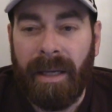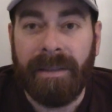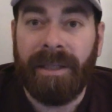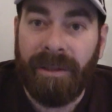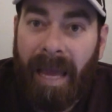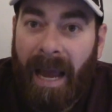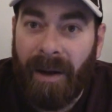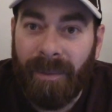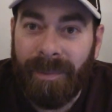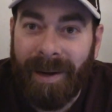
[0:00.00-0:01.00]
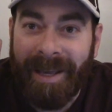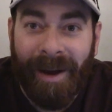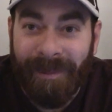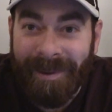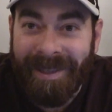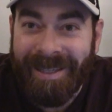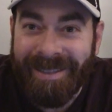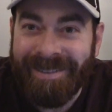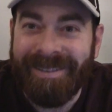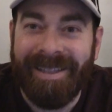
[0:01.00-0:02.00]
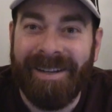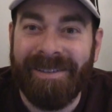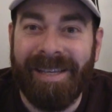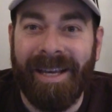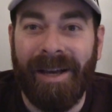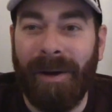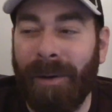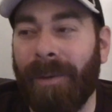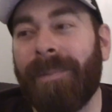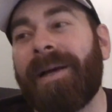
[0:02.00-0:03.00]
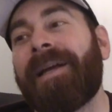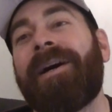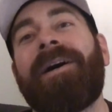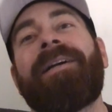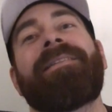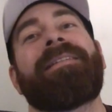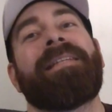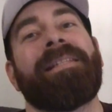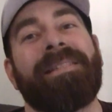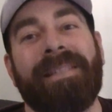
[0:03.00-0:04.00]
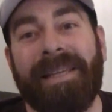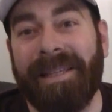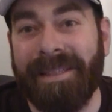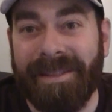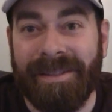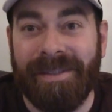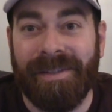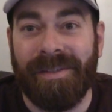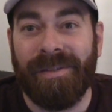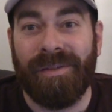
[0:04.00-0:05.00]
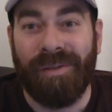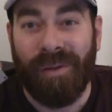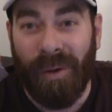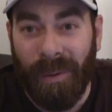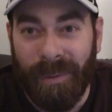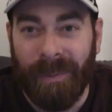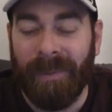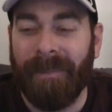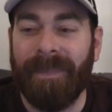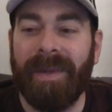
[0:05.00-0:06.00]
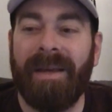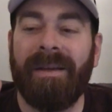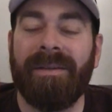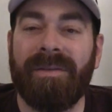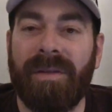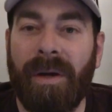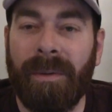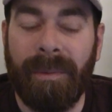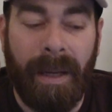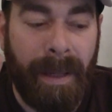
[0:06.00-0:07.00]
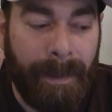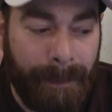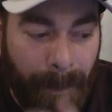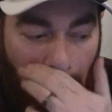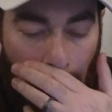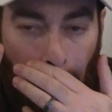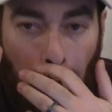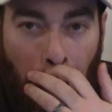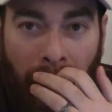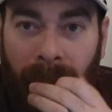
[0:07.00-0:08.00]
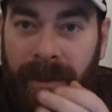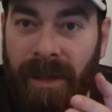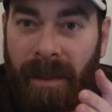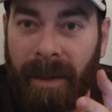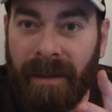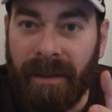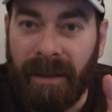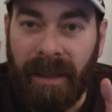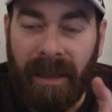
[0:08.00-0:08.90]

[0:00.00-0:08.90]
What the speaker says: Until now, I got one of these, and I was like, oh my god, this thing is so cool. So, I want to talk about